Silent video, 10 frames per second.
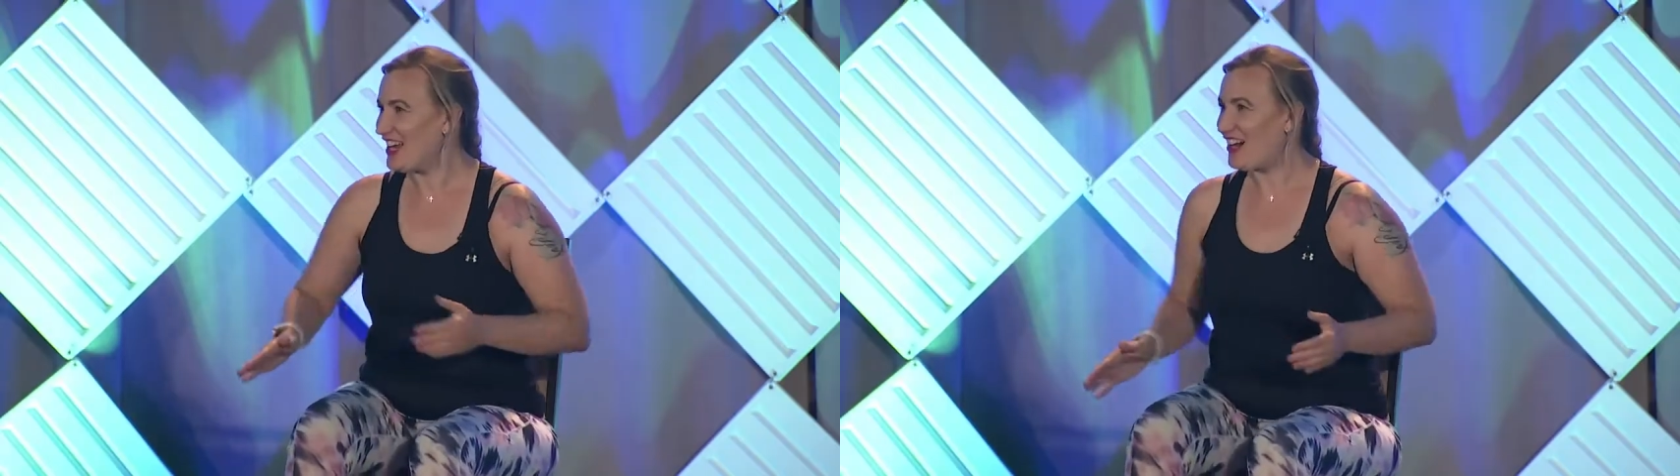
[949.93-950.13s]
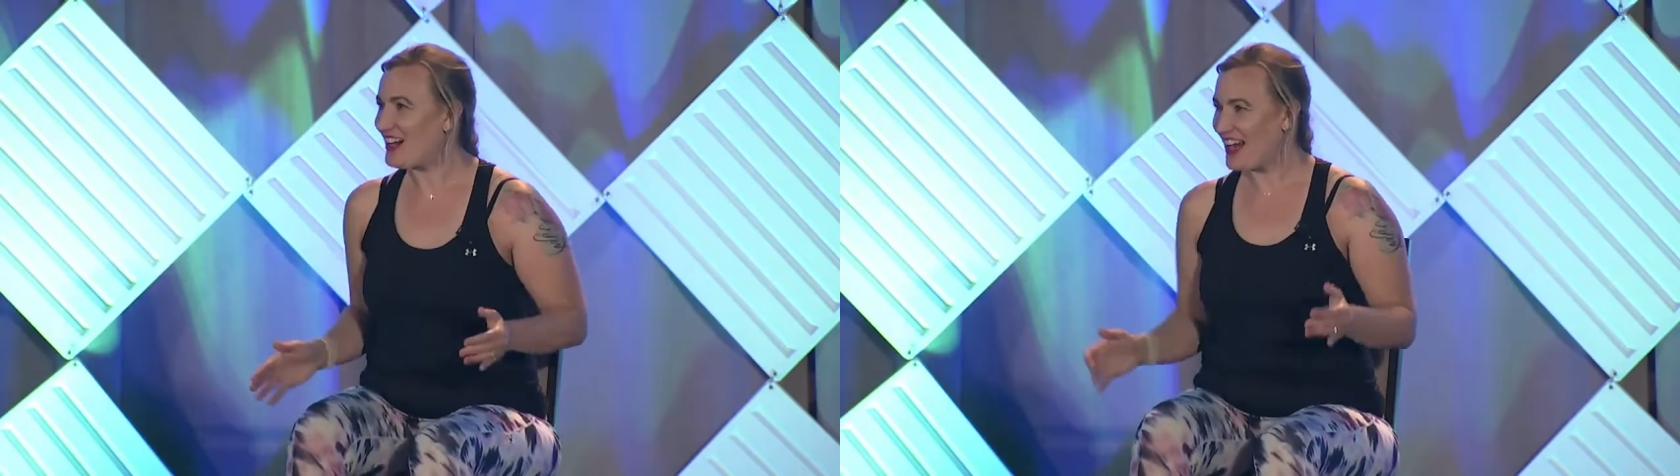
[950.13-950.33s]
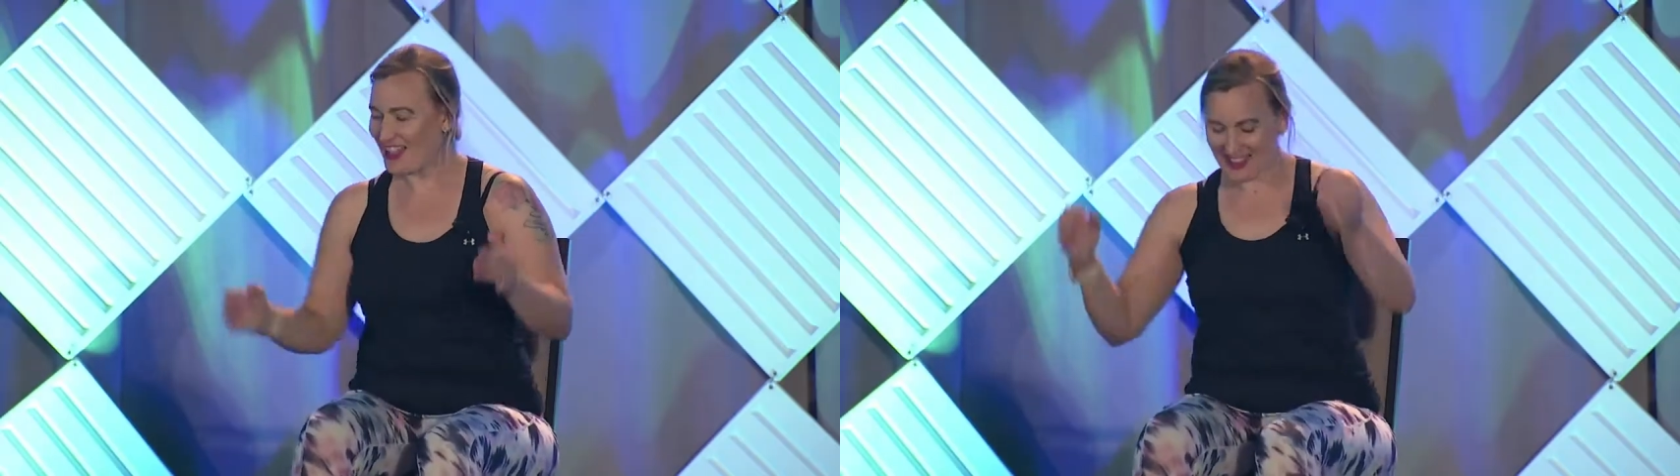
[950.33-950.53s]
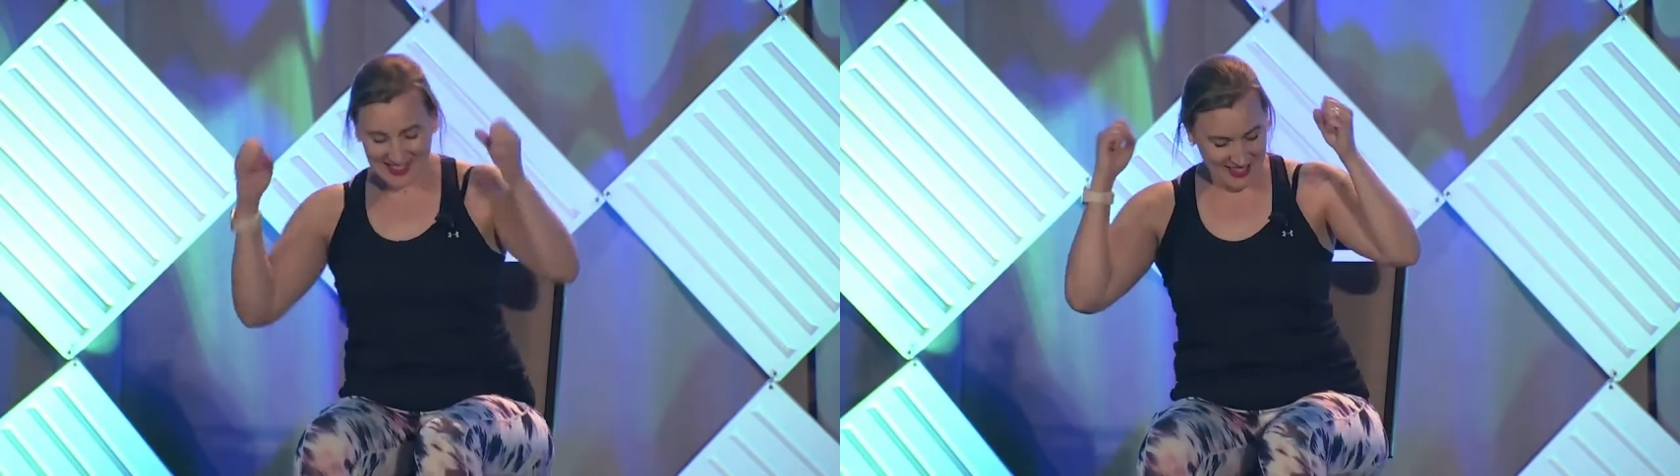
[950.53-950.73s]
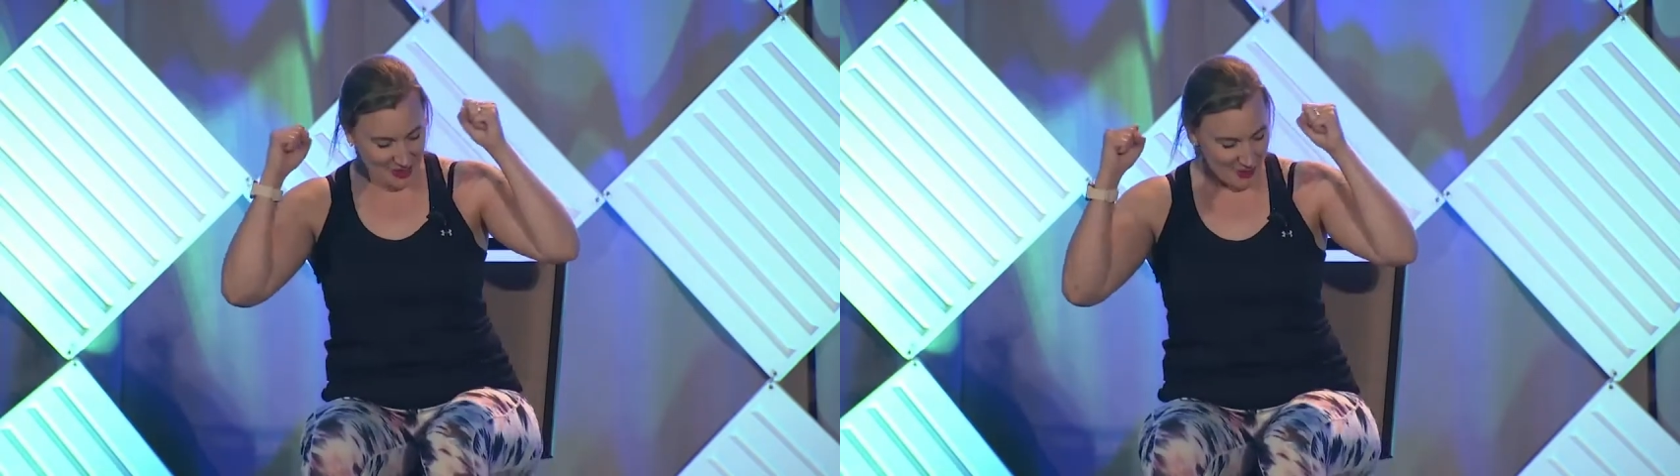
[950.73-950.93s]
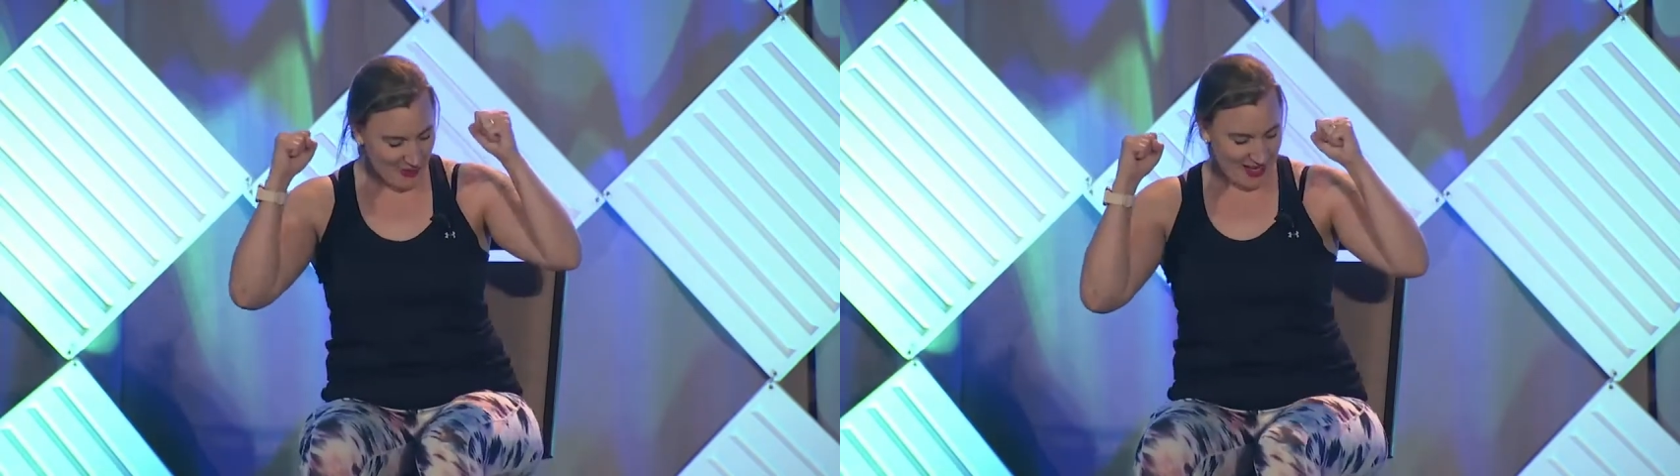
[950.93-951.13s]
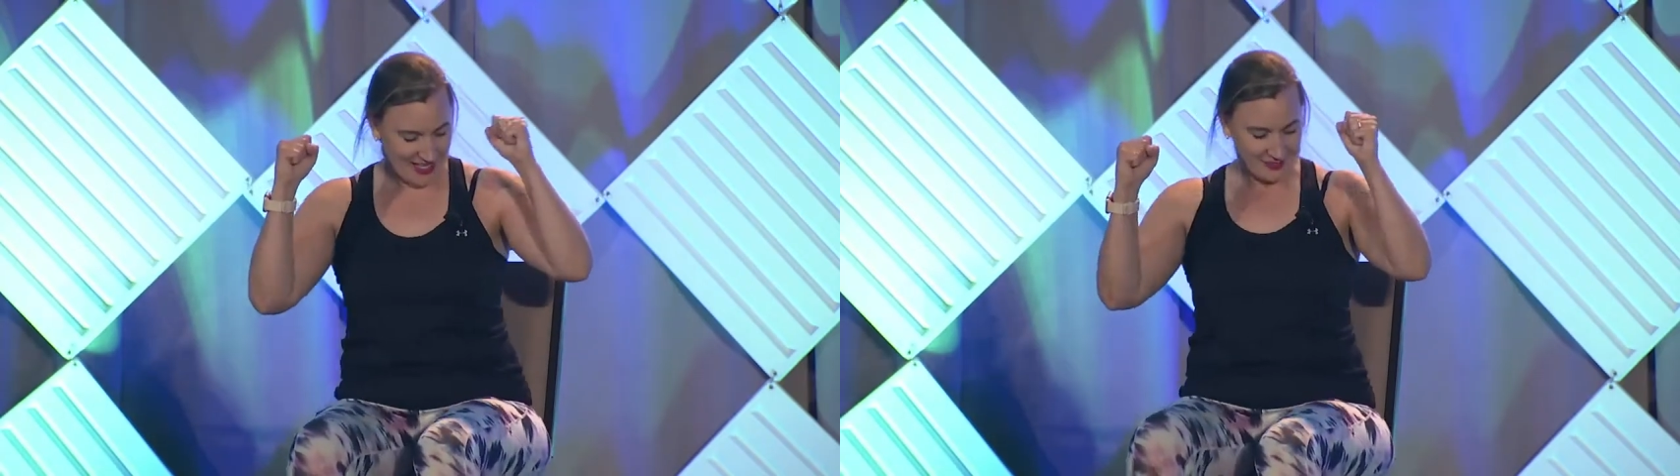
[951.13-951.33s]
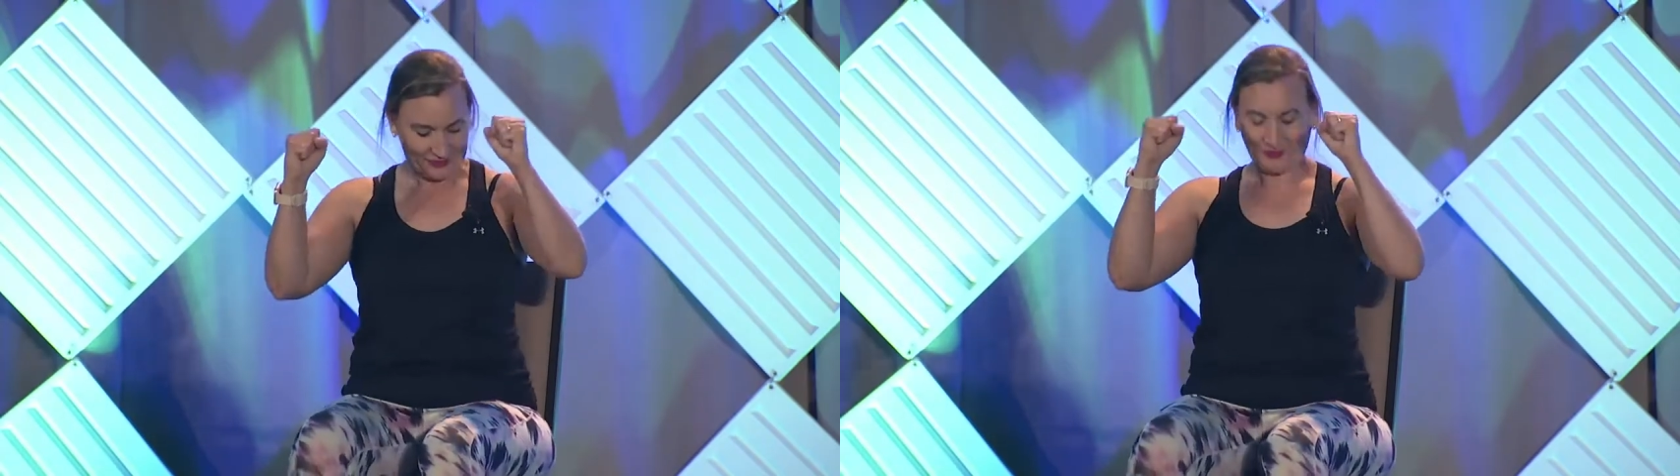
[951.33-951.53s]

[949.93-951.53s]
All right, Alex, I think we're ready.